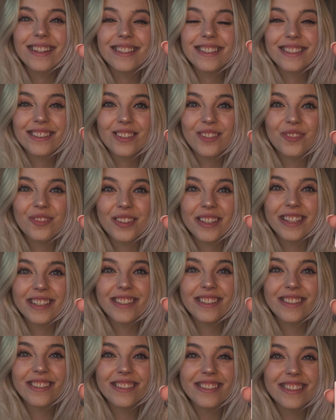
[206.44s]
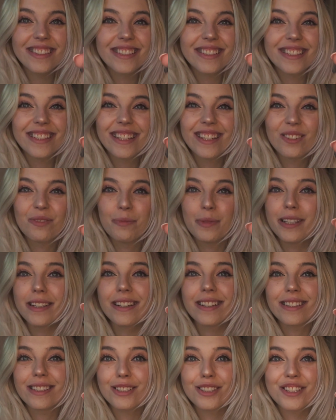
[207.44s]
They're so cute. me
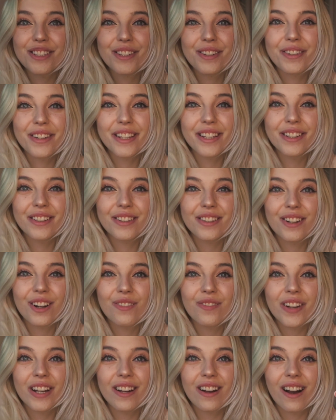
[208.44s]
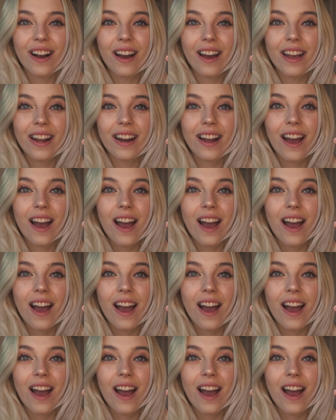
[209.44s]
like, they're so cute. Oh my god.